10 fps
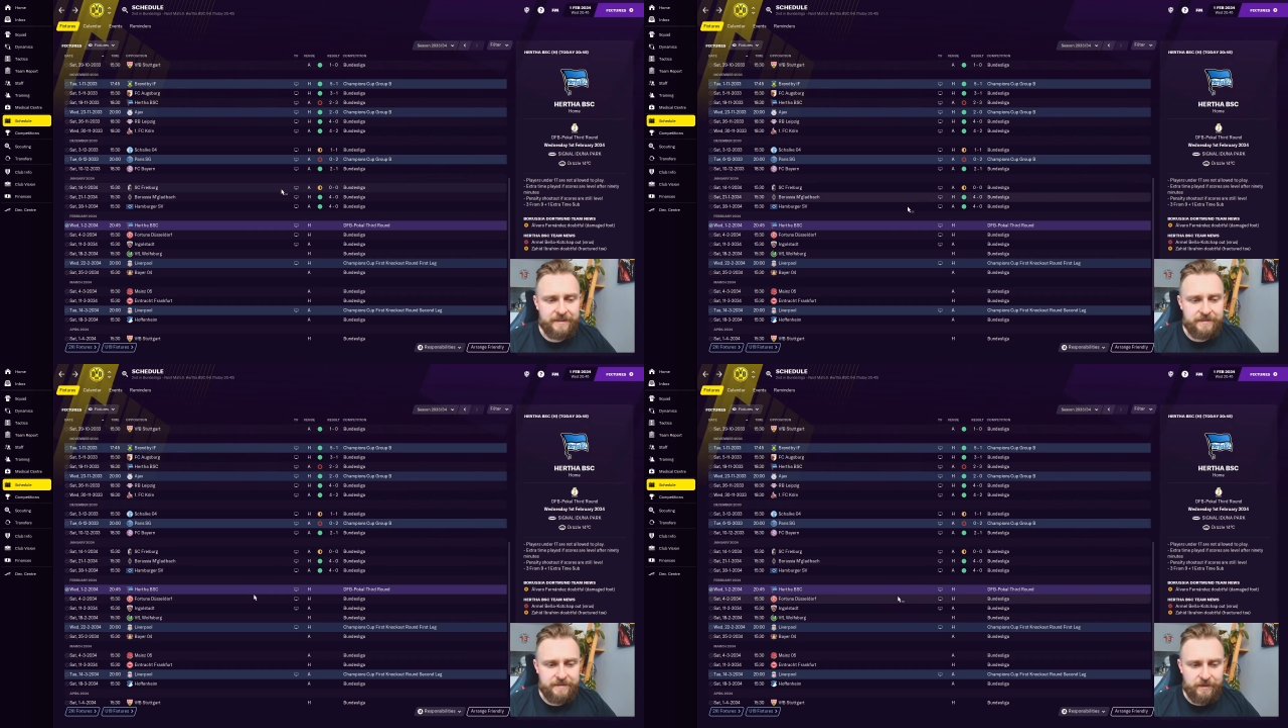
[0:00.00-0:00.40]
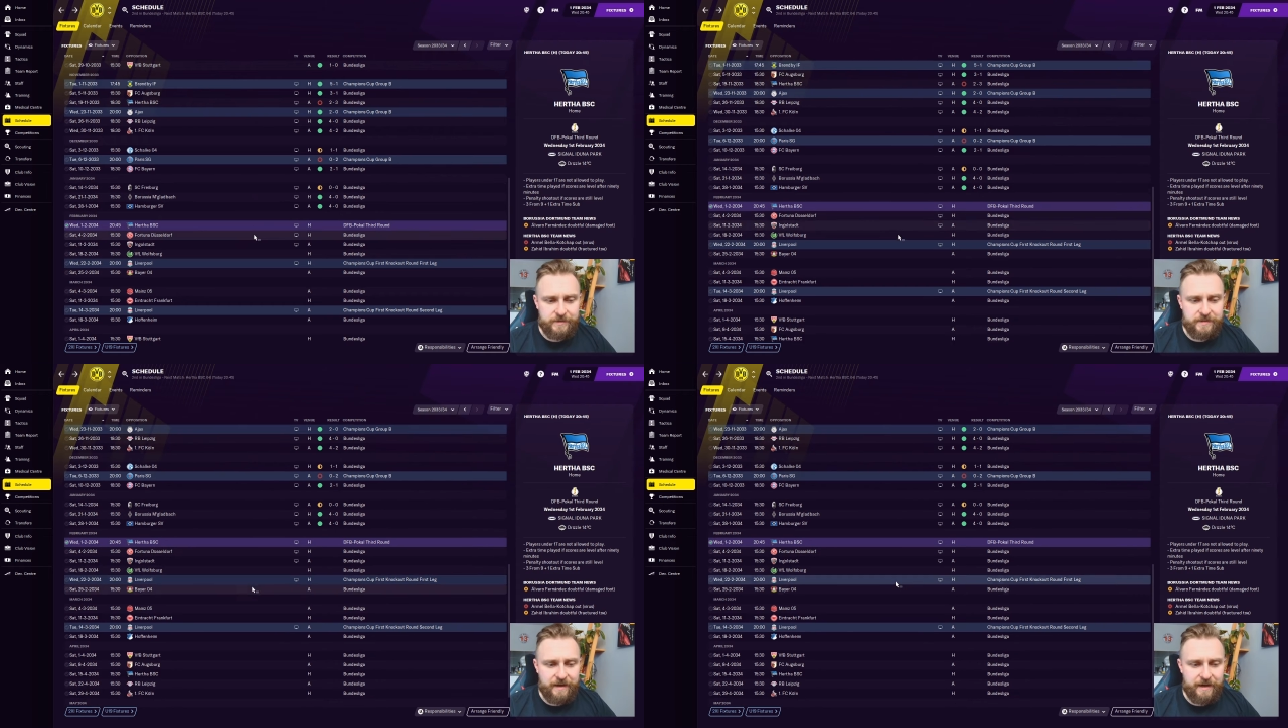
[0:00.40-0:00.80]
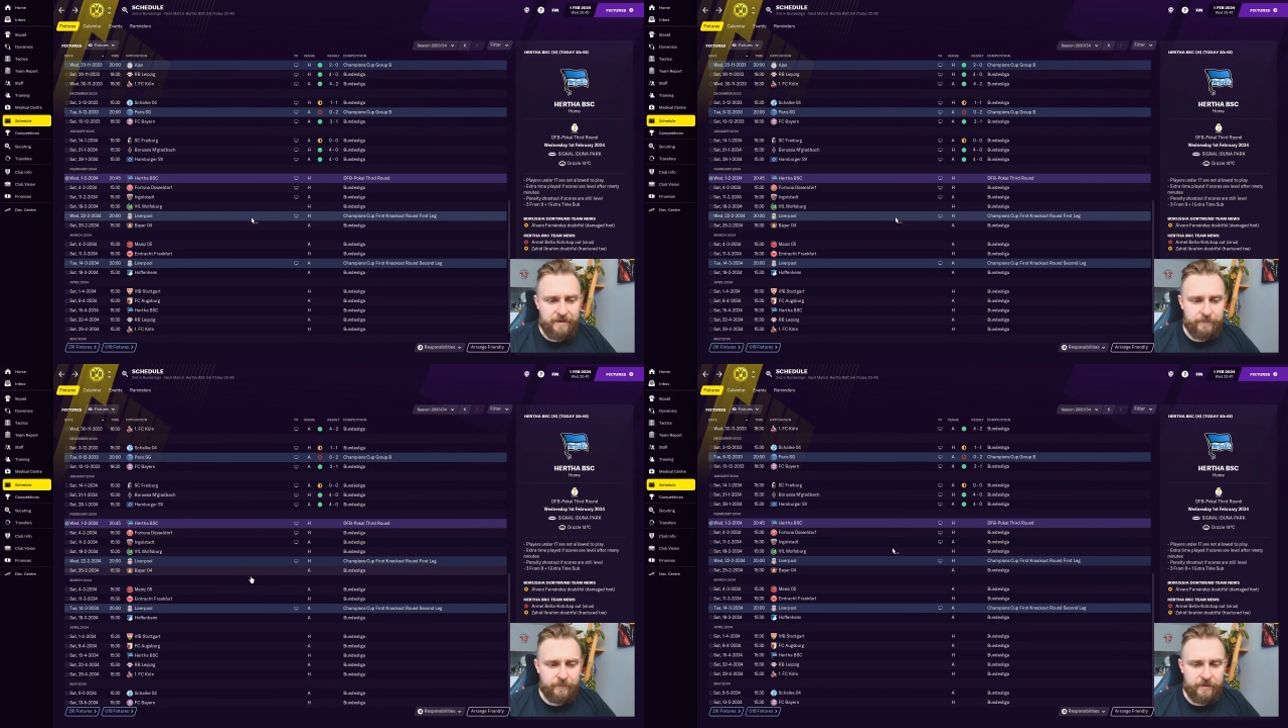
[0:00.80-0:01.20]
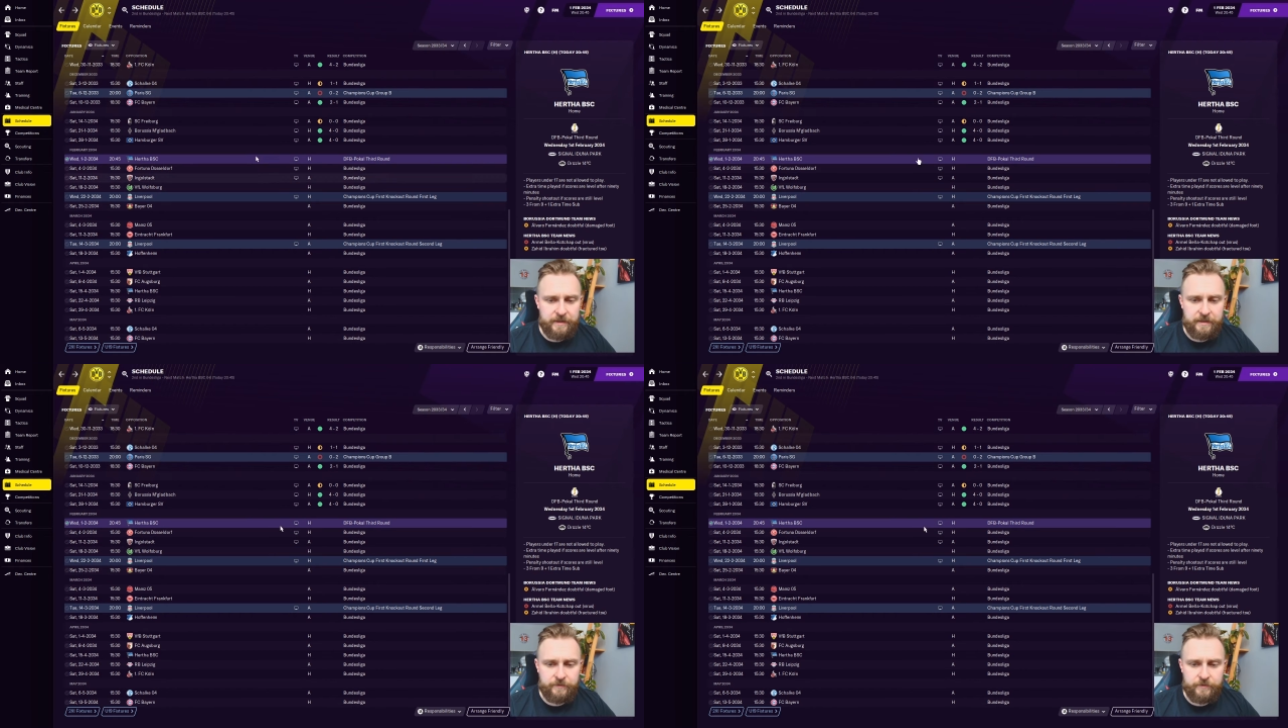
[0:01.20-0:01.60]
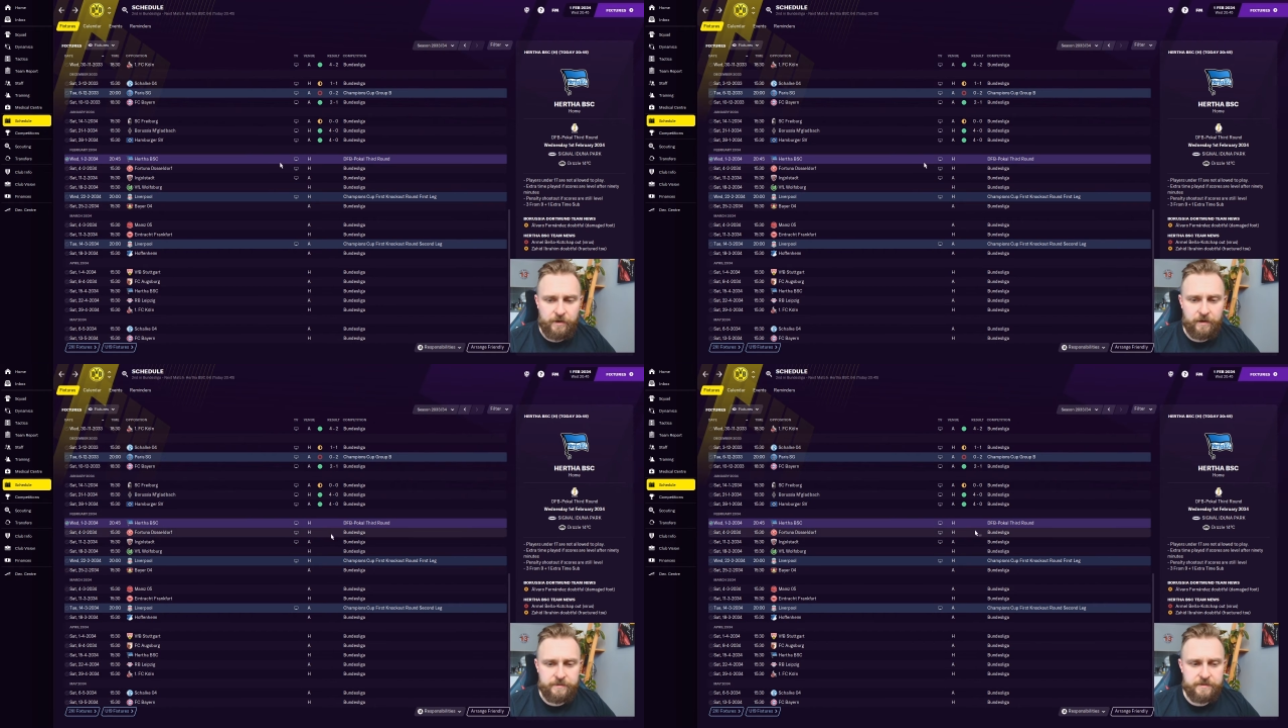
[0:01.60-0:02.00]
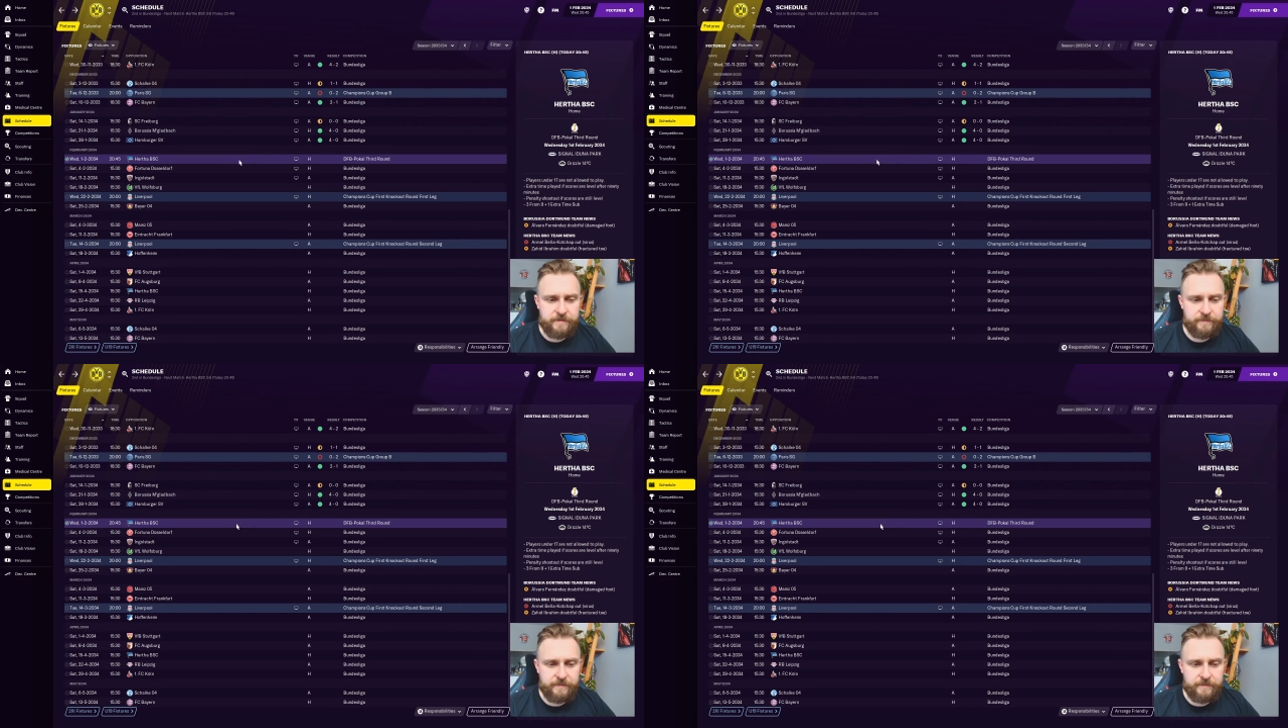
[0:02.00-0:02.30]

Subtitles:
So today we have got